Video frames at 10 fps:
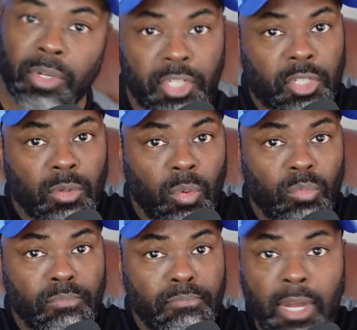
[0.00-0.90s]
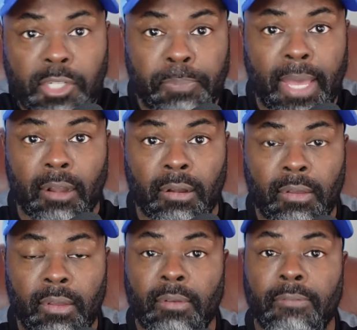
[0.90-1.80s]
which is much better
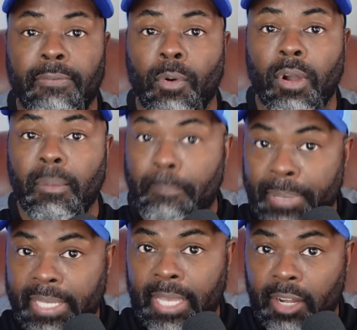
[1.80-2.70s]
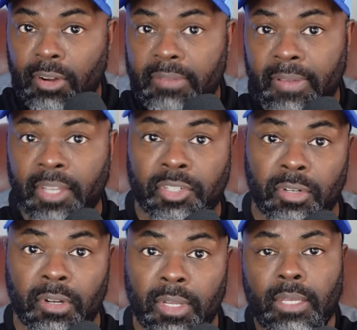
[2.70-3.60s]
for a beginner
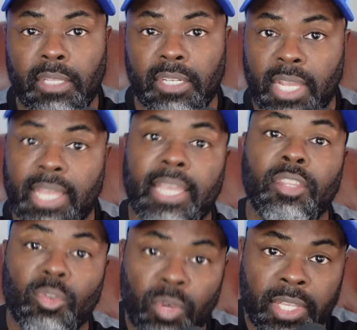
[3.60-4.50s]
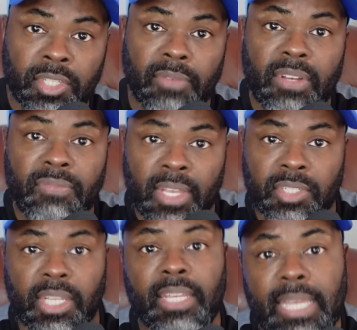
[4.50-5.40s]
investor than taking the risk of
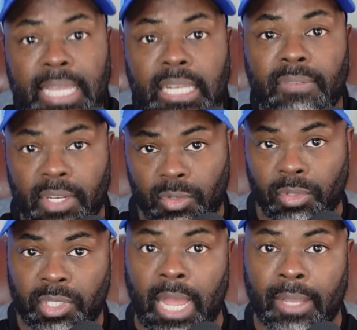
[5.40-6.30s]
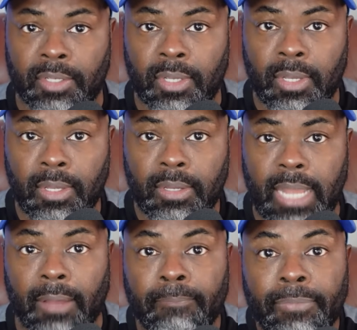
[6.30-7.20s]
investing in individual stocks.
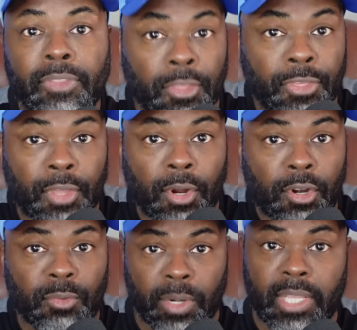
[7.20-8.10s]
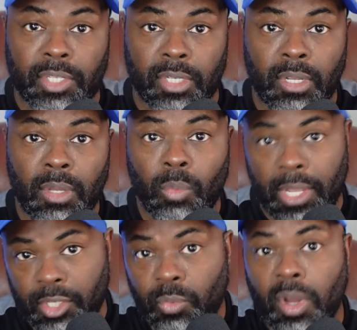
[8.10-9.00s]
Now, the third reason why
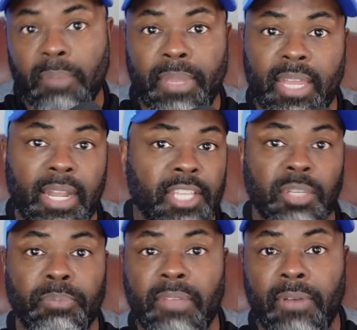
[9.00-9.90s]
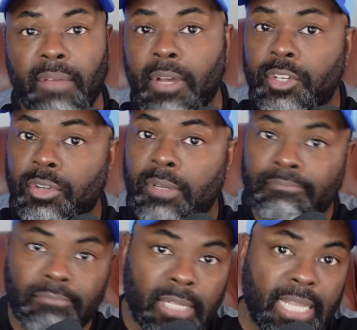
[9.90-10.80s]
you want to be in an S&P 500
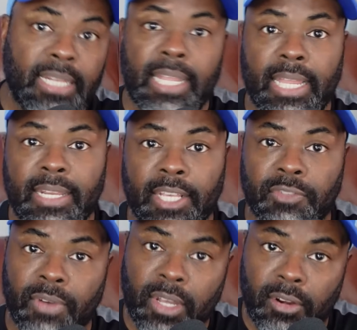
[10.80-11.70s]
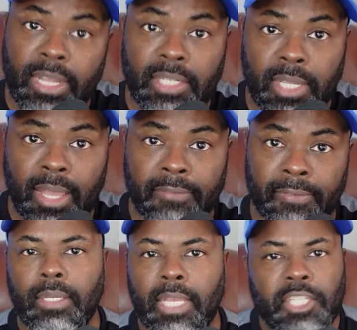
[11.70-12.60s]
in index fund or ETF
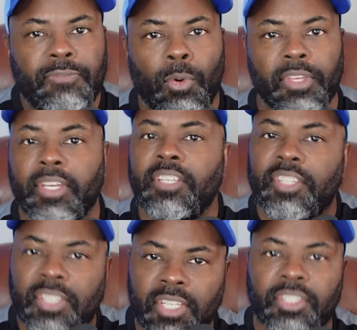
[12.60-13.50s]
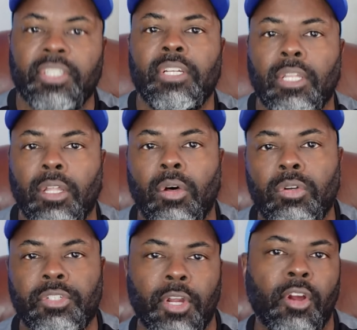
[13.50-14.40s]
is for the consistent
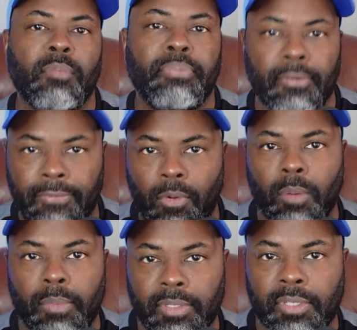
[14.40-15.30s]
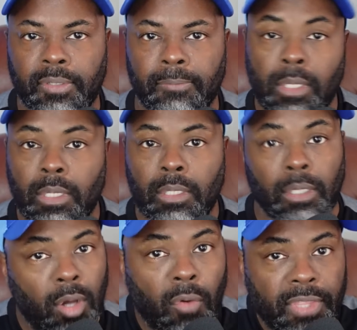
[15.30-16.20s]
long-term performance. Look,
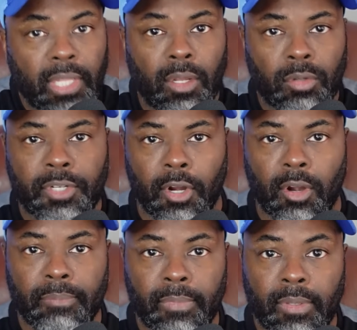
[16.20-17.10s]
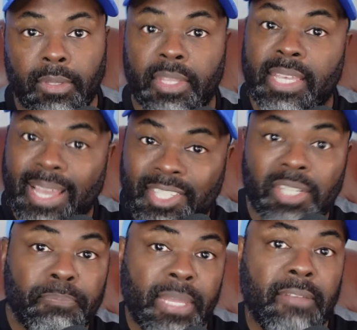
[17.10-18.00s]
over the long term, the
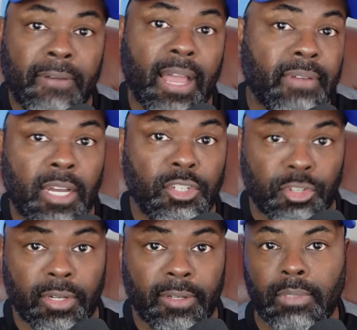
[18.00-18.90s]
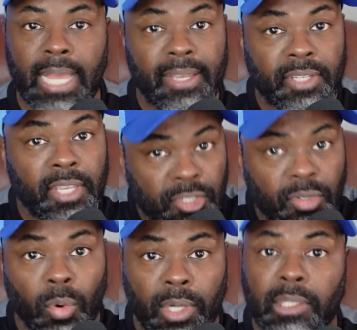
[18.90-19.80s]
S&P 500 has
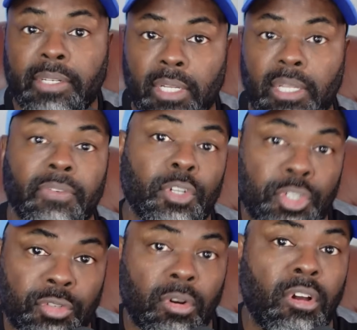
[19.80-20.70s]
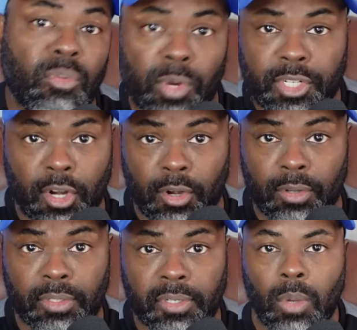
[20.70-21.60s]
historically delivered strong
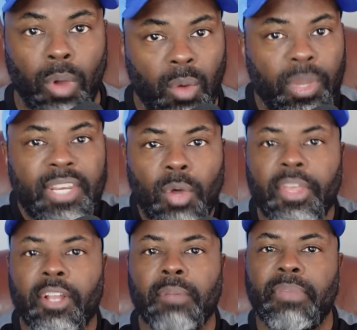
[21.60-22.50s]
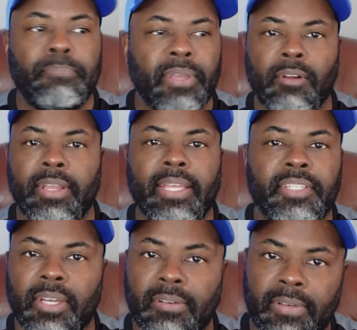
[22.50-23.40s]
returns. While we know there can be periods
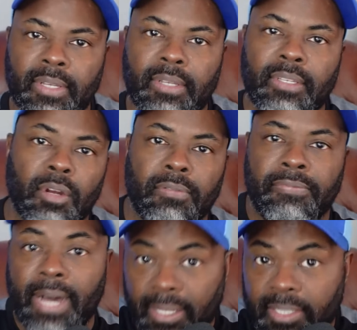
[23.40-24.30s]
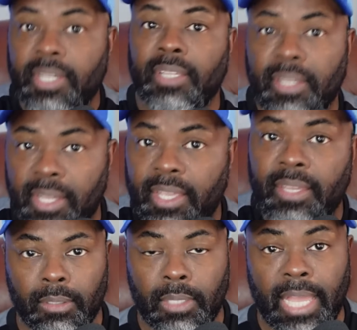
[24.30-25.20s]
of, you know, volatility
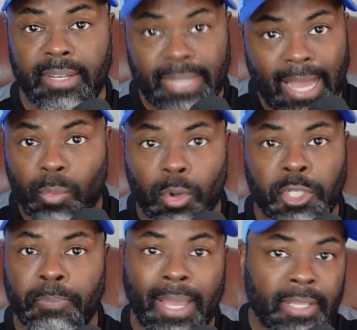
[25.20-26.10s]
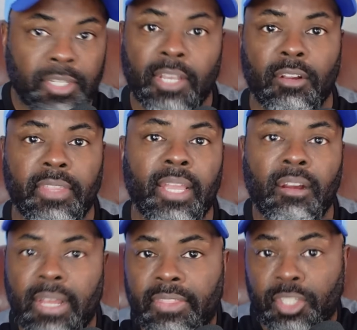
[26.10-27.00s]
and downward spikes here and there
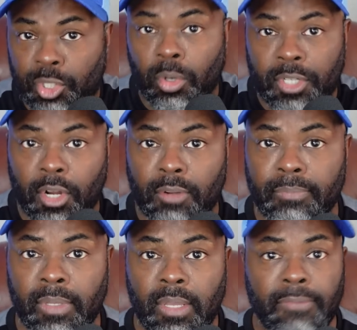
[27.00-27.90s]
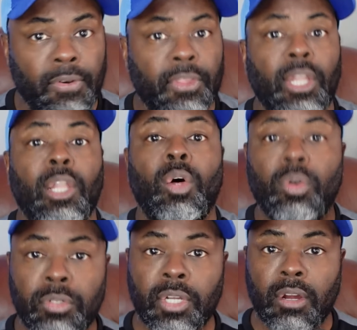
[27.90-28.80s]
in the short term, for the
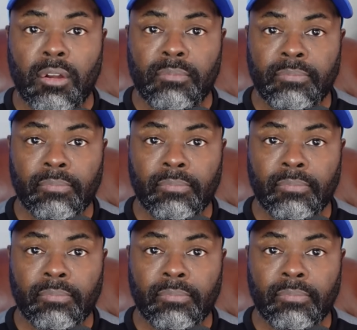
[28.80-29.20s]
long term,